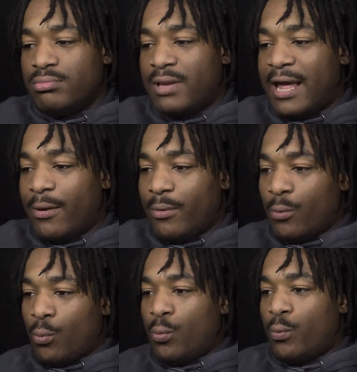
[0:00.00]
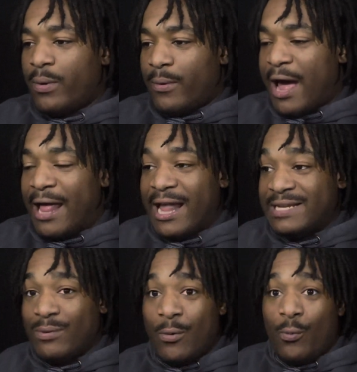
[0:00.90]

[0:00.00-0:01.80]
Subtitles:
Like at the point,